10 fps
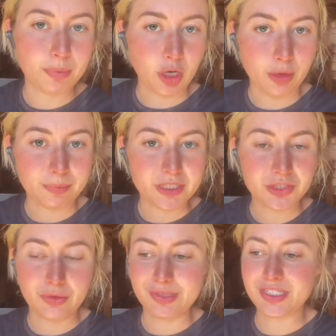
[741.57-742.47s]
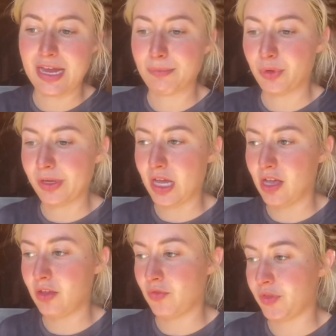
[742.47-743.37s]
purpose from the standpoint
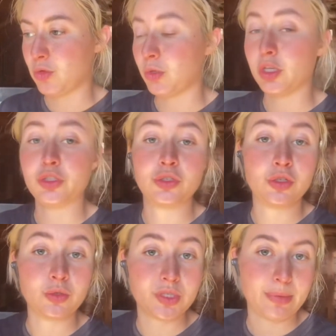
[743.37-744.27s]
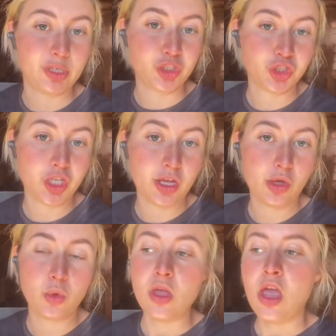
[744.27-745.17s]
of you could use them in a
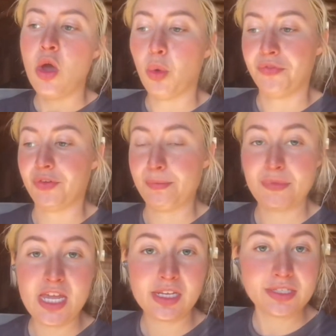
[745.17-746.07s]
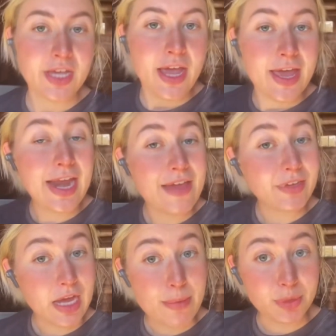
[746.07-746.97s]
show or for meat, and I have a
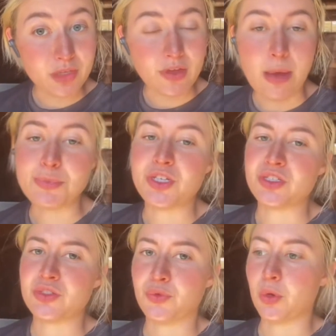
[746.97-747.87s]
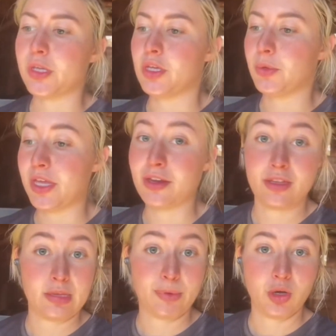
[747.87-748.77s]
couple of options for you here
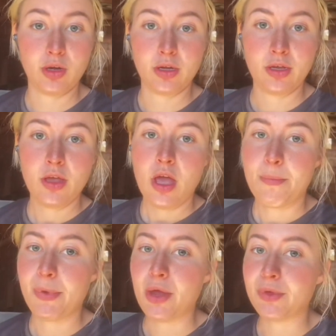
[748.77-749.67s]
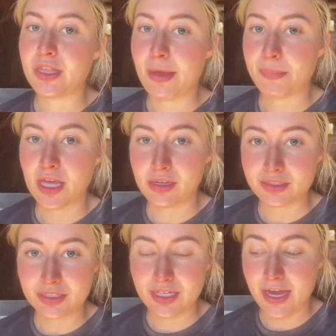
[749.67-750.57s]
in the barn, but with that being
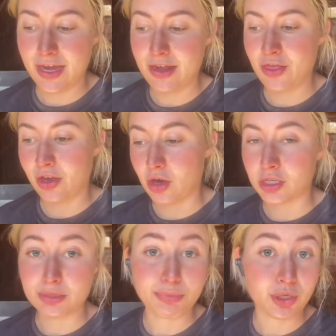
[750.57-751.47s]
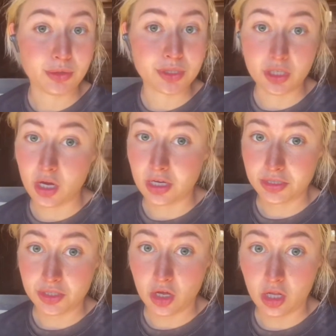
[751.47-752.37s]
said, there are some pros and
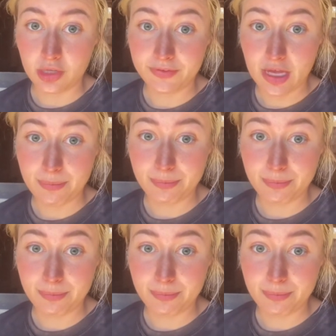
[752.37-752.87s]
cons to all of them.